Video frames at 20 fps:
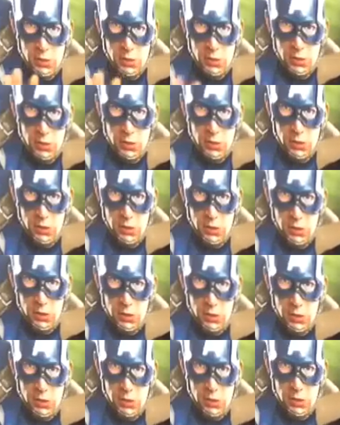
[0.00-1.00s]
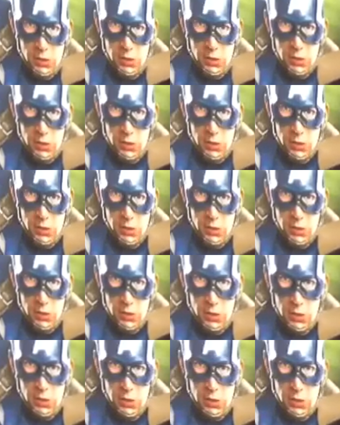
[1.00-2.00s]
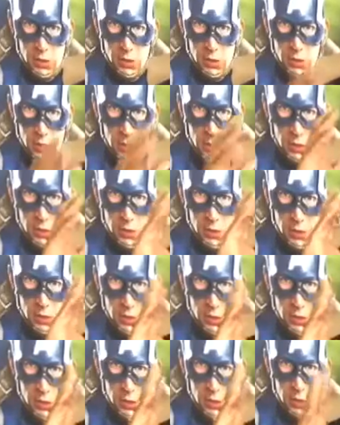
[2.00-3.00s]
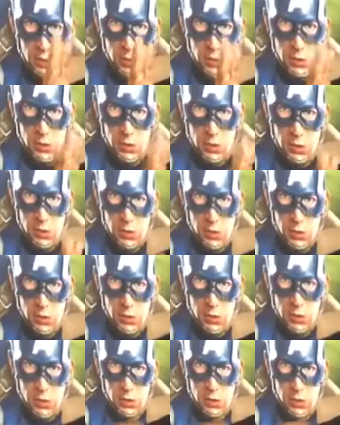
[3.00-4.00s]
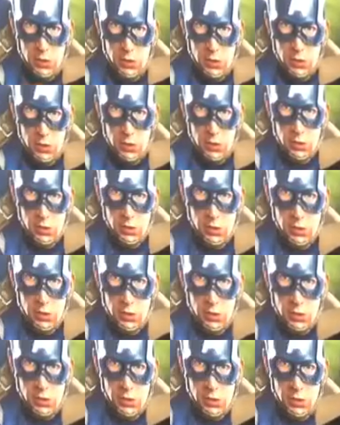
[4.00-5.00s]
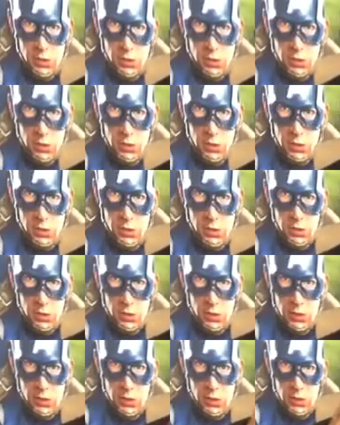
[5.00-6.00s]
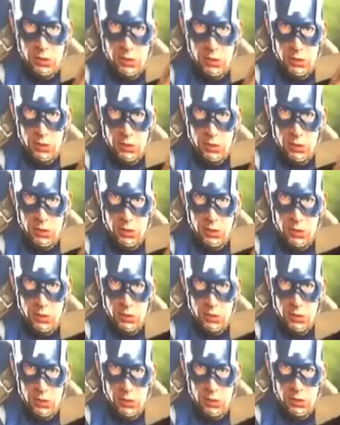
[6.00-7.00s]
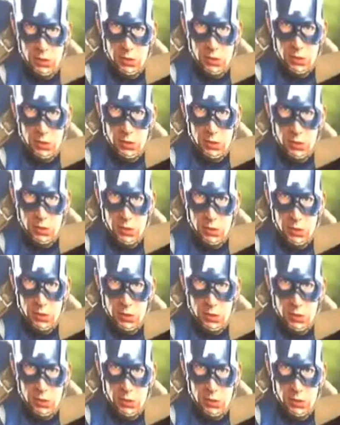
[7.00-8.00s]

The person shown says nothing.